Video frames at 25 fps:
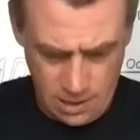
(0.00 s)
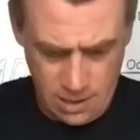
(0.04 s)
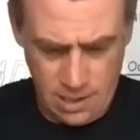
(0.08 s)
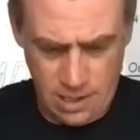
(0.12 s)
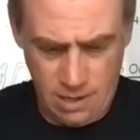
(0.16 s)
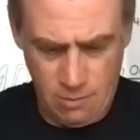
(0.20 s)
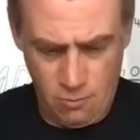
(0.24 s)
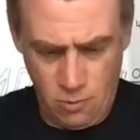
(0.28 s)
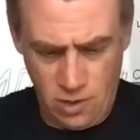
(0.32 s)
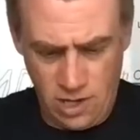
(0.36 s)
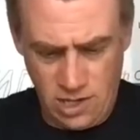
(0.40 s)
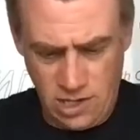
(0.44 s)

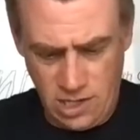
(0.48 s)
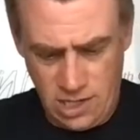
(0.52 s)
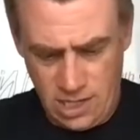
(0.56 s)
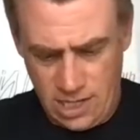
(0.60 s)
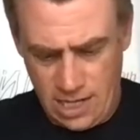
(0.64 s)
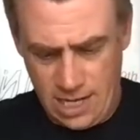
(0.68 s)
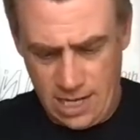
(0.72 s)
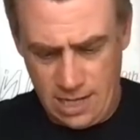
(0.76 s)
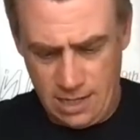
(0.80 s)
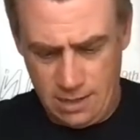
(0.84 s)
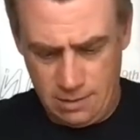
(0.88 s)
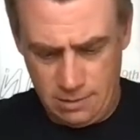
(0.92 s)
and when you
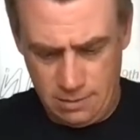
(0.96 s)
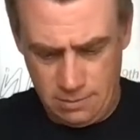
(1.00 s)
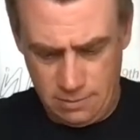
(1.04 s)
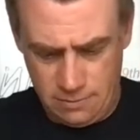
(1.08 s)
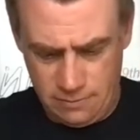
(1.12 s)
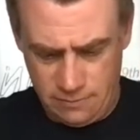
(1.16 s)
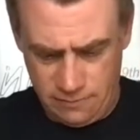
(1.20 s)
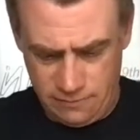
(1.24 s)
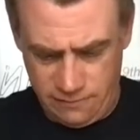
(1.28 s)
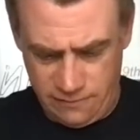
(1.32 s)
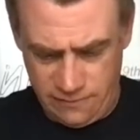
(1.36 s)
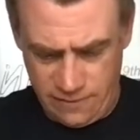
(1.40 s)
get
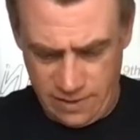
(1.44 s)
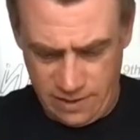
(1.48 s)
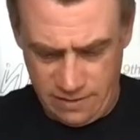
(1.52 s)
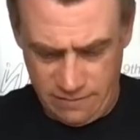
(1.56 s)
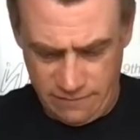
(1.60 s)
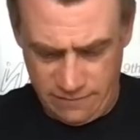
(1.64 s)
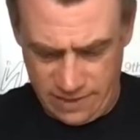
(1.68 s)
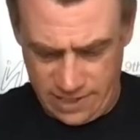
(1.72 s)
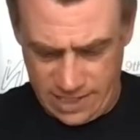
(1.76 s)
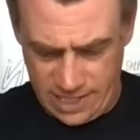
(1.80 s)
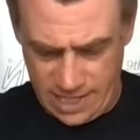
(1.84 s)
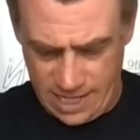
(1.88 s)

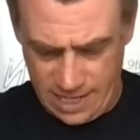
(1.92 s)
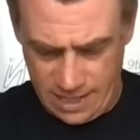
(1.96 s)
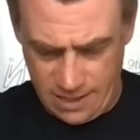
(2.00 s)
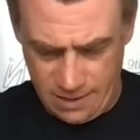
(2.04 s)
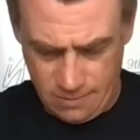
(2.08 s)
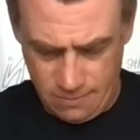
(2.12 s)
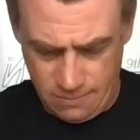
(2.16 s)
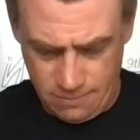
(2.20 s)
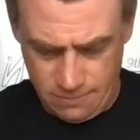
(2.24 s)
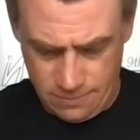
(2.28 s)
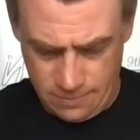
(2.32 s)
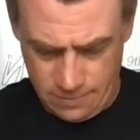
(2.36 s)
further
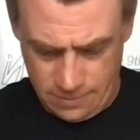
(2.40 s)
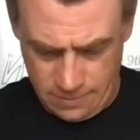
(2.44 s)
down,